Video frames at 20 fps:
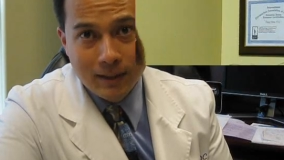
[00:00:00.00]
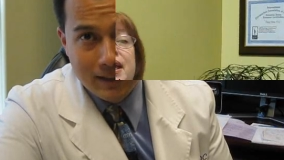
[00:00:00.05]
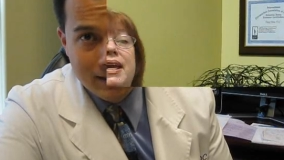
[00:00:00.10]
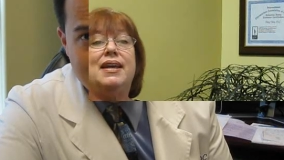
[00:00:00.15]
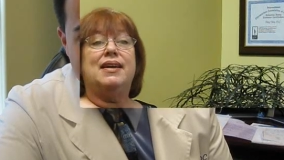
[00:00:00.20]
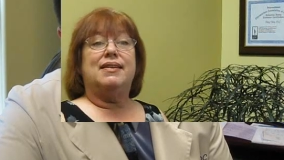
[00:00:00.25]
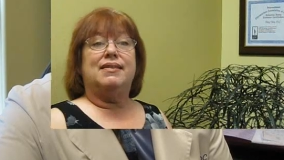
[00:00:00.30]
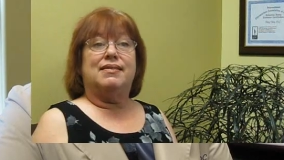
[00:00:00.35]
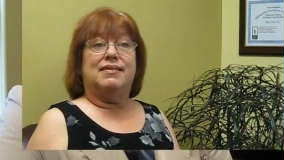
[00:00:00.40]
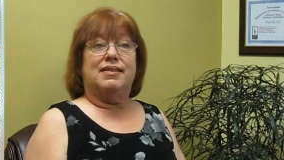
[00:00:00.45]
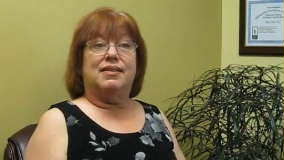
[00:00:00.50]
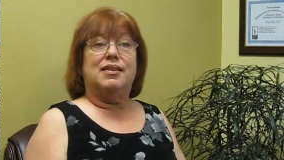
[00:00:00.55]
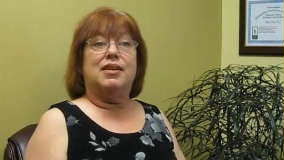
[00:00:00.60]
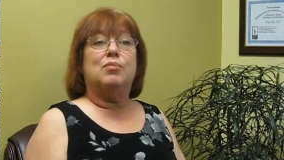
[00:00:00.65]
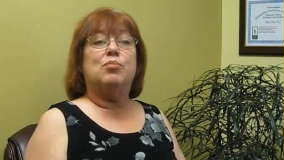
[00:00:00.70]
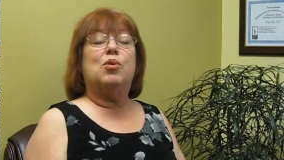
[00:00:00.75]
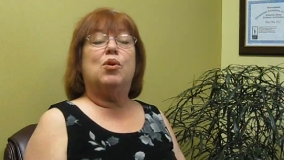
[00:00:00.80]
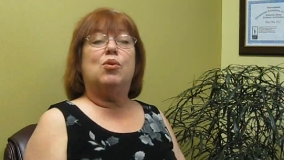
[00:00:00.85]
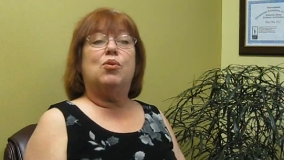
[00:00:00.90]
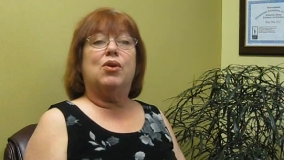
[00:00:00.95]
bless. The
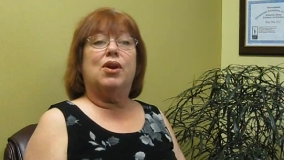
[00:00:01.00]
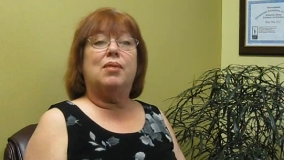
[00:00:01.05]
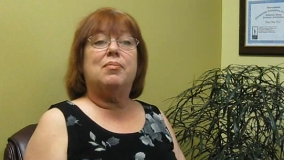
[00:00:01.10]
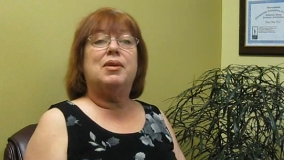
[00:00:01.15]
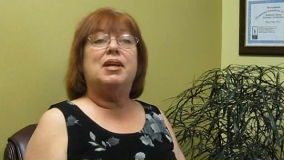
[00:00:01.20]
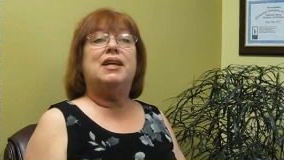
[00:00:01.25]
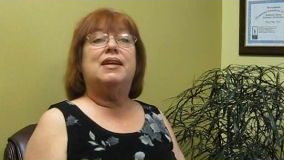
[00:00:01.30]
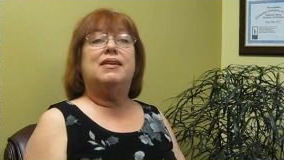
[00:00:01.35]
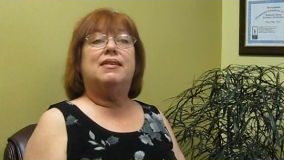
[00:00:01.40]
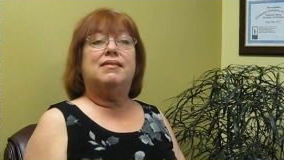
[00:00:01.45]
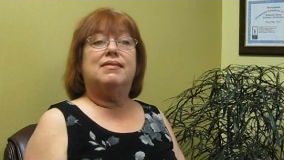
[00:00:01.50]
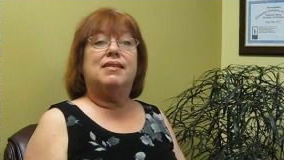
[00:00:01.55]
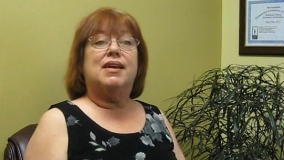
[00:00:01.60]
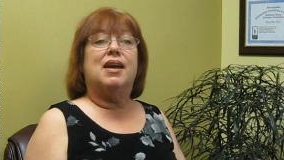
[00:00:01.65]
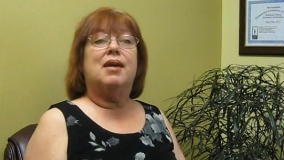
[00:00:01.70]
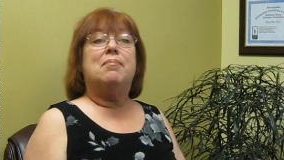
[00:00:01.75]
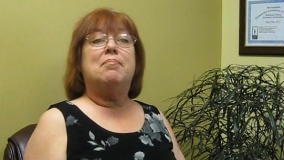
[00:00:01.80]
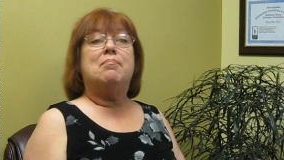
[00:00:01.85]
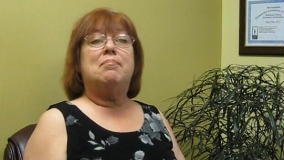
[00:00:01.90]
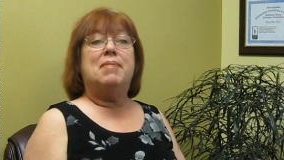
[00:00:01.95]
program is
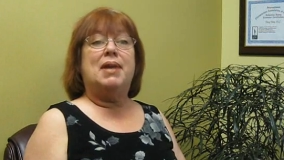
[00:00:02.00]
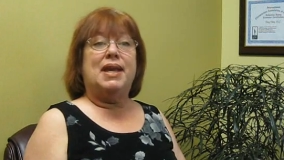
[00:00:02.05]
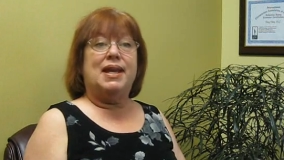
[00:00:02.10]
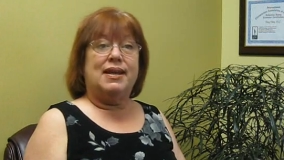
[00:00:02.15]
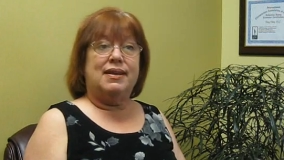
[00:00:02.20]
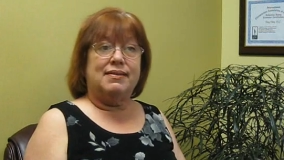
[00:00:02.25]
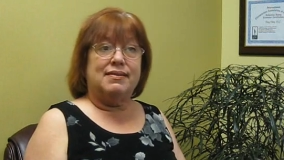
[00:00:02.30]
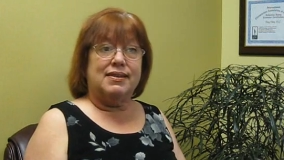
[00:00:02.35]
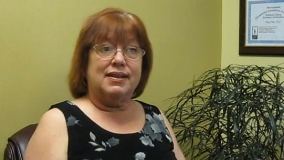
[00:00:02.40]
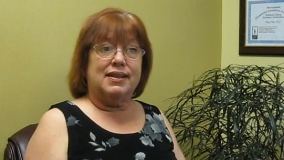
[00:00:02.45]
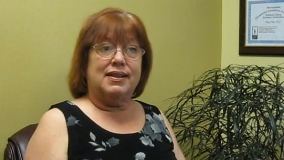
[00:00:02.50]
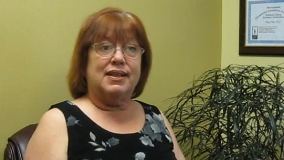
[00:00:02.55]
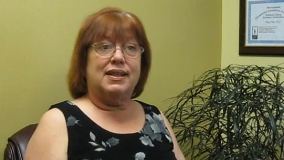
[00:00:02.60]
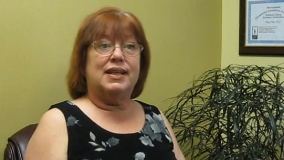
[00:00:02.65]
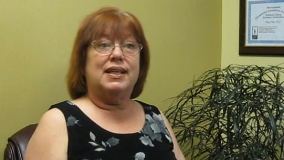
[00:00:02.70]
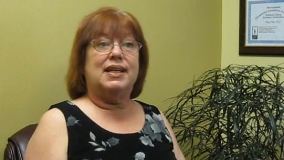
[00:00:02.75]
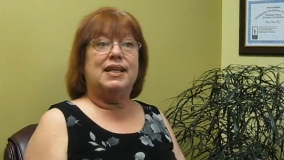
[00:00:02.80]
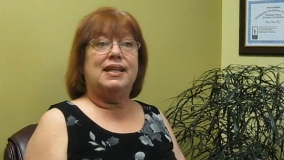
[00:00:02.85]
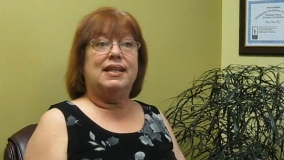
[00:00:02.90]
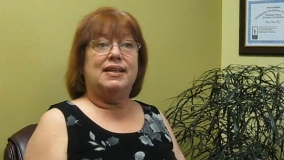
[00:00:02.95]

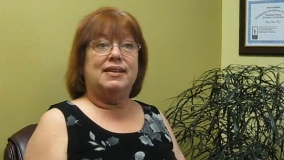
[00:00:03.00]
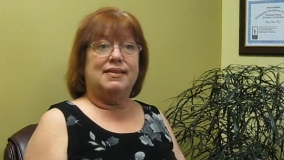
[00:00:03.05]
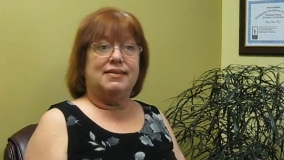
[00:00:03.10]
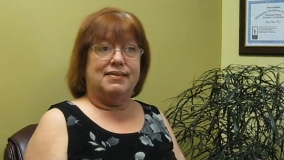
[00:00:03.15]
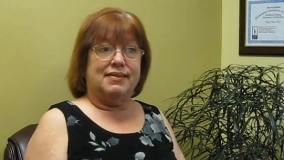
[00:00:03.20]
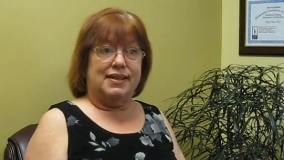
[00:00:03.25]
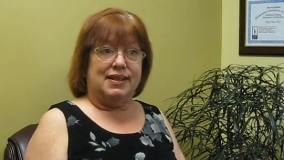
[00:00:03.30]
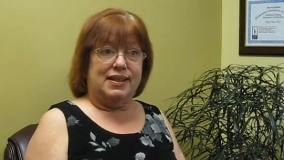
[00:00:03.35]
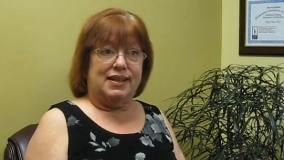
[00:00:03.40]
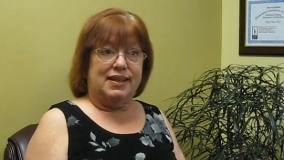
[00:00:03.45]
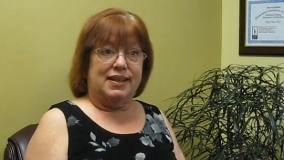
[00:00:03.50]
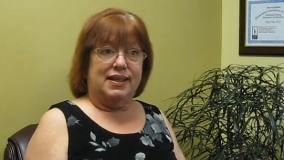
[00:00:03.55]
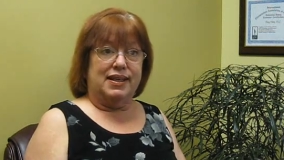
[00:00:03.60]
amazingly easy.